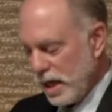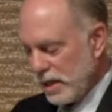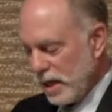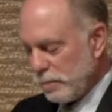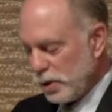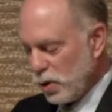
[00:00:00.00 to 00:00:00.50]

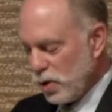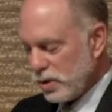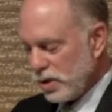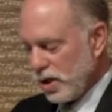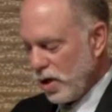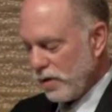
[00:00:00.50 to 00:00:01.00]
They belong to
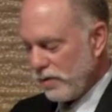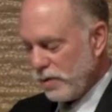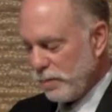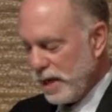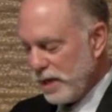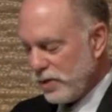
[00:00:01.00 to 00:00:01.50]
the art of the
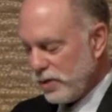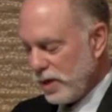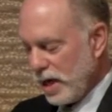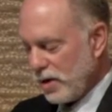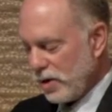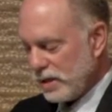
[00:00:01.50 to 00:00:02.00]
painter
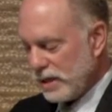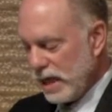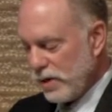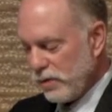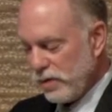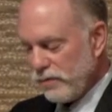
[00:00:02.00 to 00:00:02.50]
and are
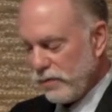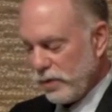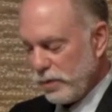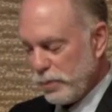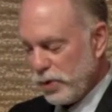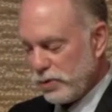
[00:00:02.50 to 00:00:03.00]
sacred for the
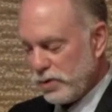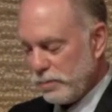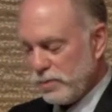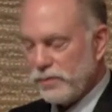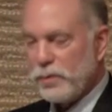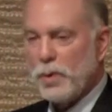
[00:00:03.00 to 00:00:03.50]
person
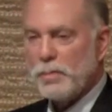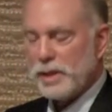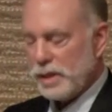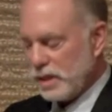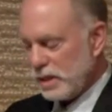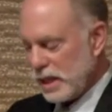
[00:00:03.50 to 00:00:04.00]

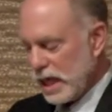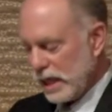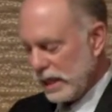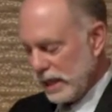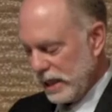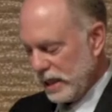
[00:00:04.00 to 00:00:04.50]
performing the
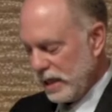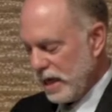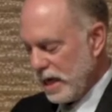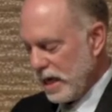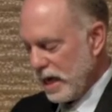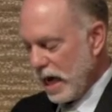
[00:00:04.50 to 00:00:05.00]
lining.
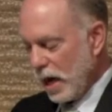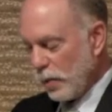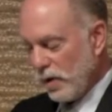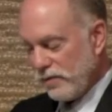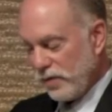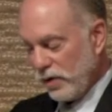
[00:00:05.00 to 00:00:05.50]

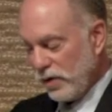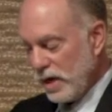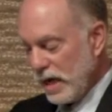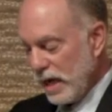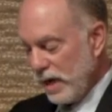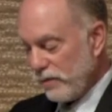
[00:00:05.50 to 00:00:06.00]
However,
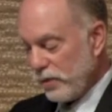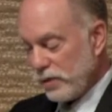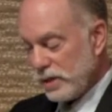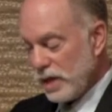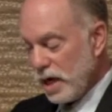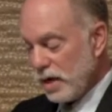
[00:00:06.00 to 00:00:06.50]
if there is
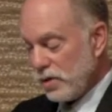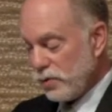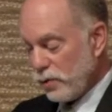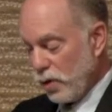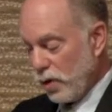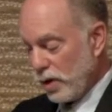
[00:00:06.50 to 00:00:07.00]
not a
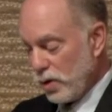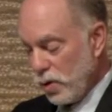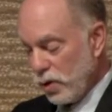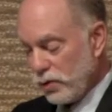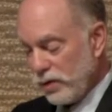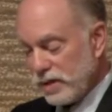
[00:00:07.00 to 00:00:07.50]
drawing or
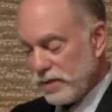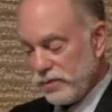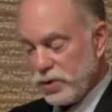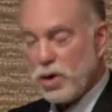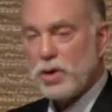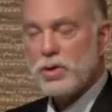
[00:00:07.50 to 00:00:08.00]
trace of
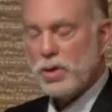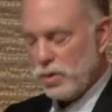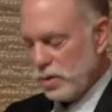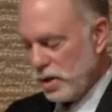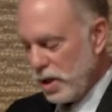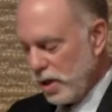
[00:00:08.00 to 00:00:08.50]

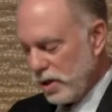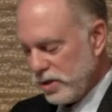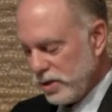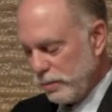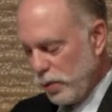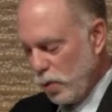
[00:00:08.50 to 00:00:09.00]
charcoal, the
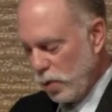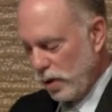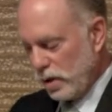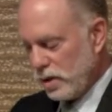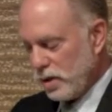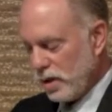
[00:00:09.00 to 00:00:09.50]

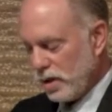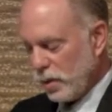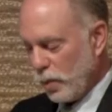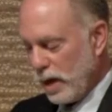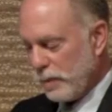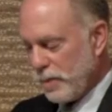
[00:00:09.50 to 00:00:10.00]
support, the
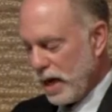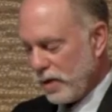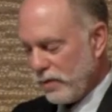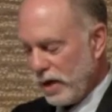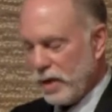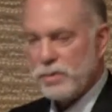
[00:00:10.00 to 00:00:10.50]
white
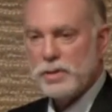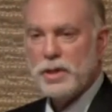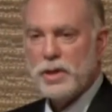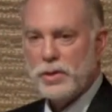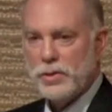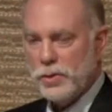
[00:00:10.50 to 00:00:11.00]
background,
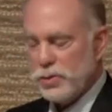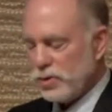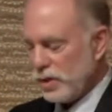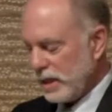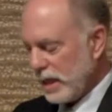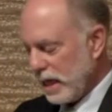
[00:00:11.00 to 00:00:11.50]

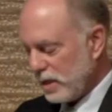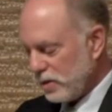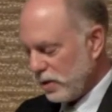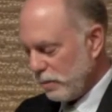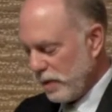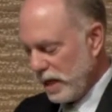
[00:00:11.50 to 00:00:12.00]
usually
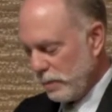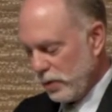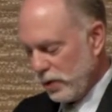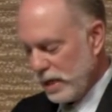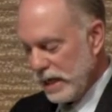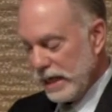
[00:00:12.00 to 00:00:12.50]
Canson
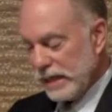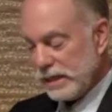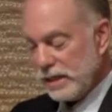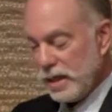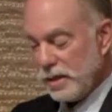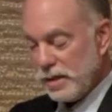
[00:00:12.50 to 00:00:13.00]
paper, is
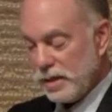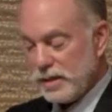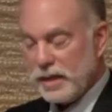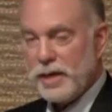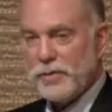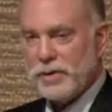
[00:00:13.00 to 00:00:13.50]
nothing
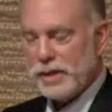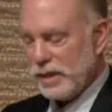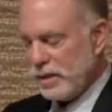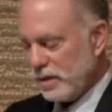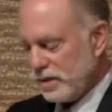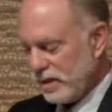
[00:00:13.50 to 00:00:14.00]
sacred
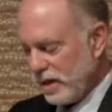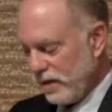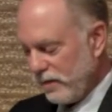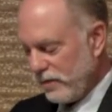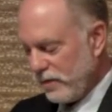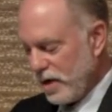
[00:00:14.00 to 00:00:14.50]
in
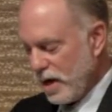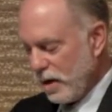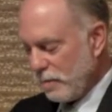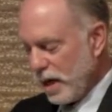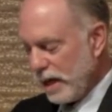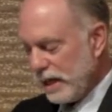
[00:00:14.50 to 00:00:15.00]
itself.
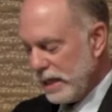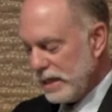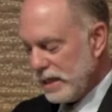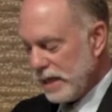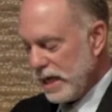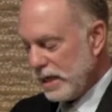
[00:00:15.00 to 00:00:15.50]
By
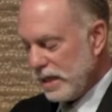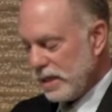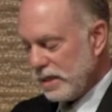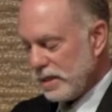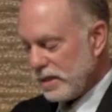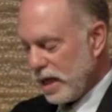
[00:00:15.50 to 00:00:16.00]
indicating the
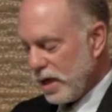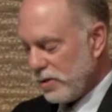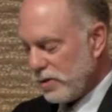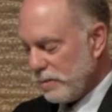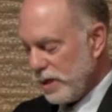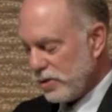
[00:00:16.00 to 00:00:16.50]
desired
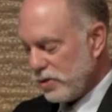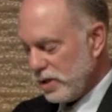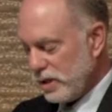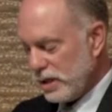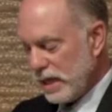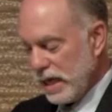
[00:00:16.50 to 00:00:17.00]

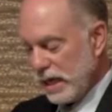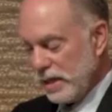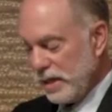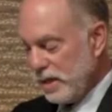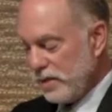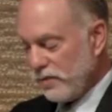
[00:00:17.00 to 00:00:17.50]
dimensions,
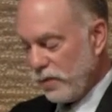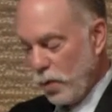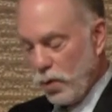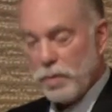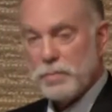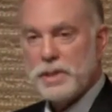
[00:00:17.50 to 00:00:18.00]
these
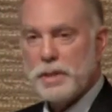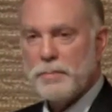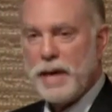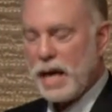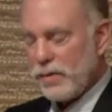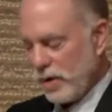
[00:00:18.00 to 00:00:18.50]
forms,
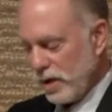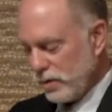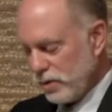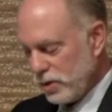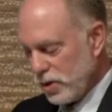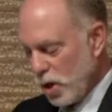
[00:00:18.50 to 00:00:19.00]

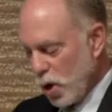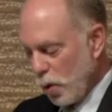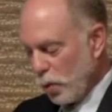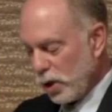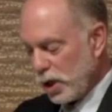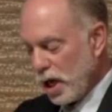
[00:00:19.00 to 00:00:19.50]
backgrounds,
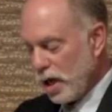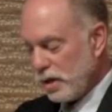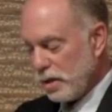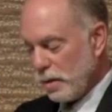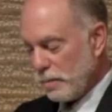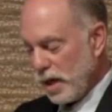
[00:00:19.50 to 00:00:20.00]
were cut
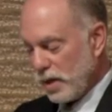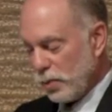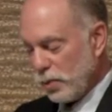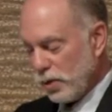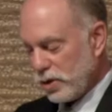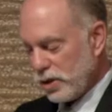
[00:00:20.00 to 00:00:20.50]
by a
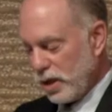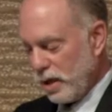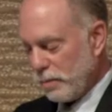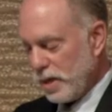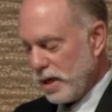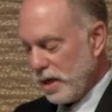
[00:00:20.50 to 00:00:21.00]

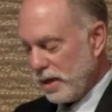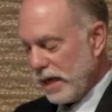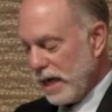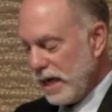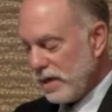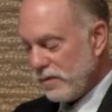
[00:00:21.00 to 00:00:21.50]
workshop. The
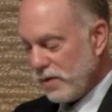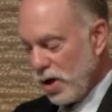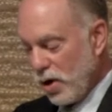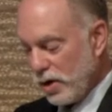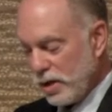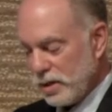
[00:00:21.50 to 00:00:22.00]
hand of the
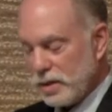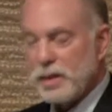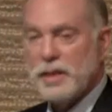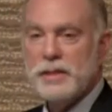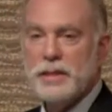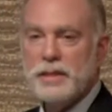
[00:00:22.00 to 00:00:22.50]
artist
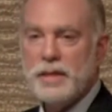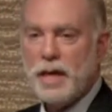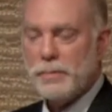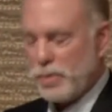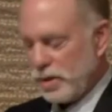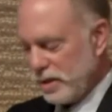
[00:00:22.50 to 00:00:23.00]
did
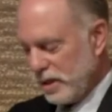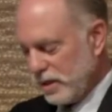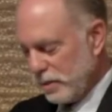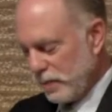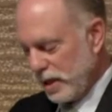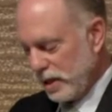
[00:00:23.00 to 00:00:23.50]
not
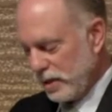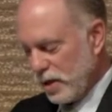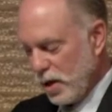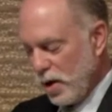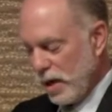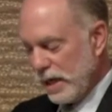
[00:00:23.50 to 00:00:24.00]
participate.
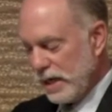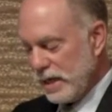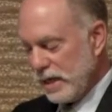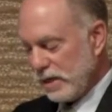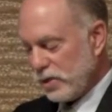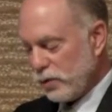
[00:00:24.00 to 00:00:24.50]
In an
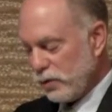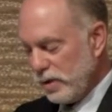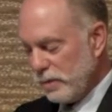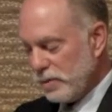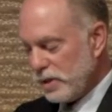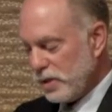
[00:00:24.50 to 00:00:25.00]

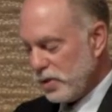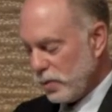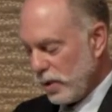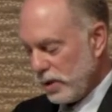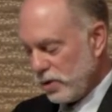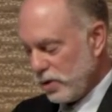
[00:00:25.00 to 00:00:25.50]
extreme
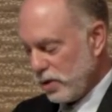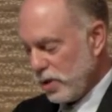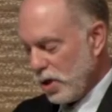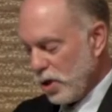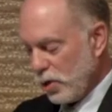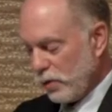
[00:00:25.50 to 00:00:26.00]
situation,
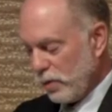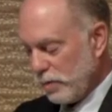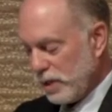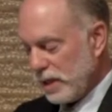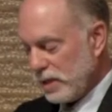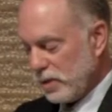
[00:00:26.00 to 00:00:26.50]
to
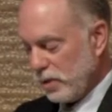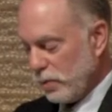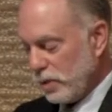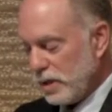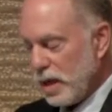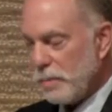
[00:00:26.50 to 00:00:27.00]
replace it
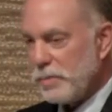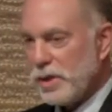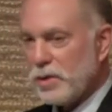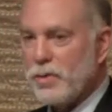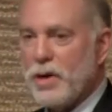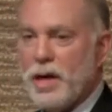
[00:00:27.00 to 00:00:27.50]
would not be a
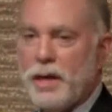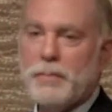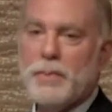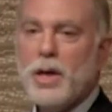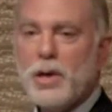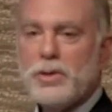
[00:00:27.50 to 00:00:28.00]
crime."
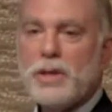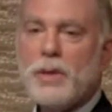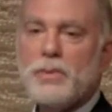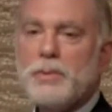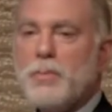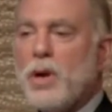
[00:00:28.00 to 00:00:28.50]
So that
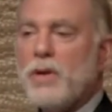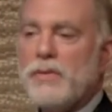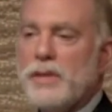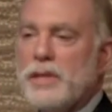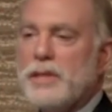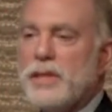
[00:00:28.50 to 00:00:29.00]
was part of the
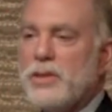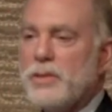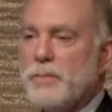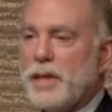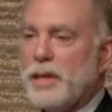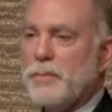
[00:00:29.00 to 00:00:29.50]

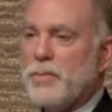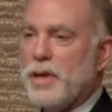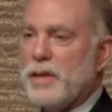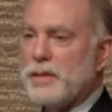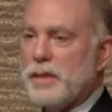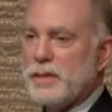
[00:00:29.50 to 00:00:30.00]
decision-making
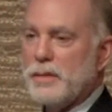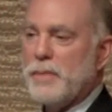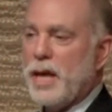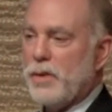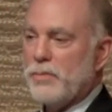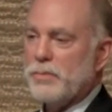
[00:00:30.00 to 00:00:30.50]
process
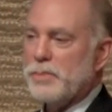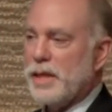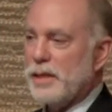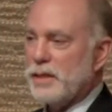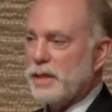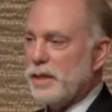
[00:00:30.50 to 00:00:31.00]
about
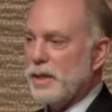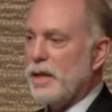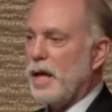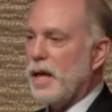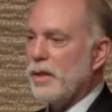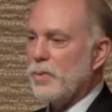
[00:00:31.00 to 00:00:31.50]
replacing
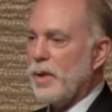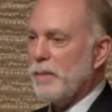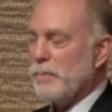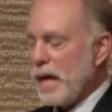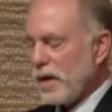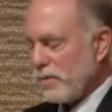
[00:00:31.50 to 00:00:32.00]
uh, the white
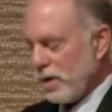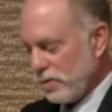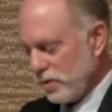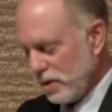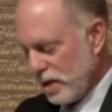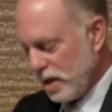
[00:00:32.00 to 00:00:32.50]
background
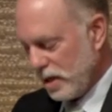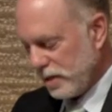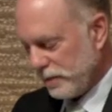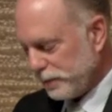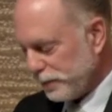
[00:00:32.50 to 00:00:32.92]
or not.